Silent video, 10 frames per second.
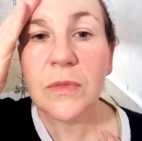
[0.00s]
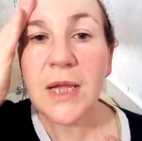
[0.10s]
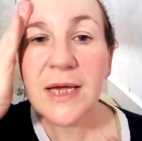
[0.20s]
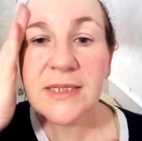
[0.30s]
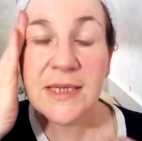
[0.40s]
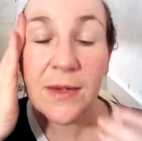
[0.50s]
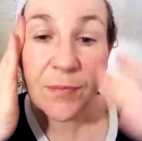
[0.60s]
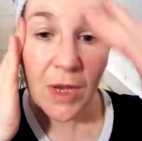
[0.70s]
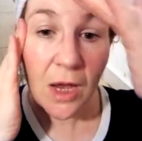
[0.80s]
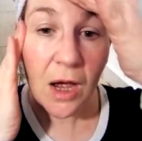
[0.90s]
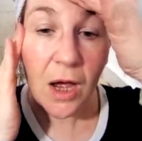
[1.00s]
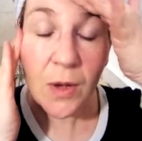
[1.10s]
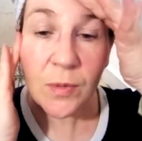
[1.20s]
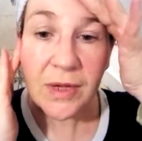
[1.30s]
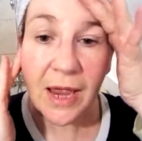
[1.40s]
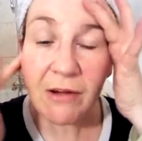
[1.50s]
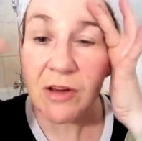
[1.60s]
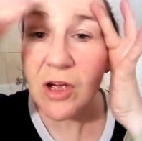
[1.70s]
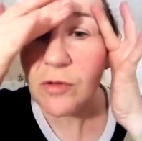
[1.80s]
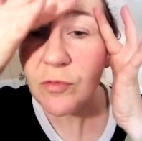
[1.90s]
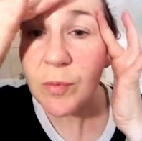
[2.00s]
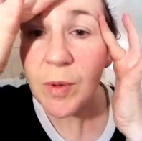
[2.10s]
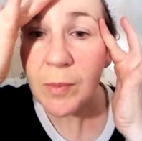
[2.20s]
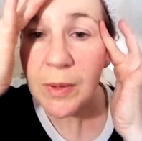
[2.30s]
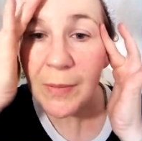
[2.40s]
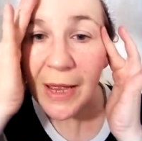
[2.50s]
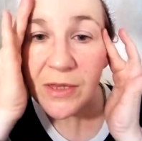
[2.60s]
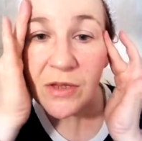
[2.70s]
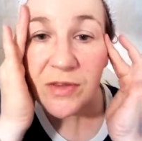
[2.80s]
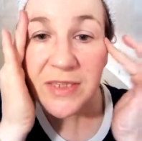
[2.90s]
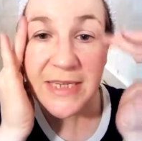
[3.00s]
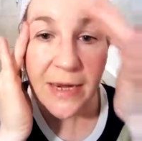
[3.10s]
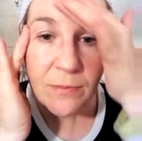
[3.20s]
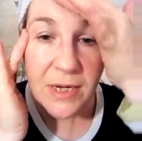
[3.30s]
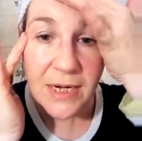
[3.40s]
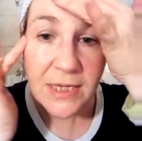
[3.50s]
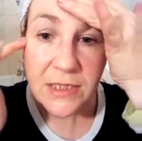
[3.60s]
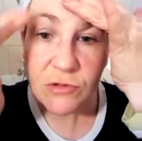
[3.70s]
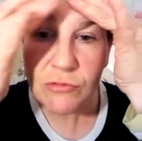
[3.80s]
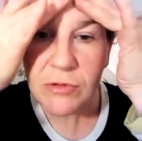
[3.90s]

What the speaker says: And that's it. I will carry on for probably about another 10 minutes,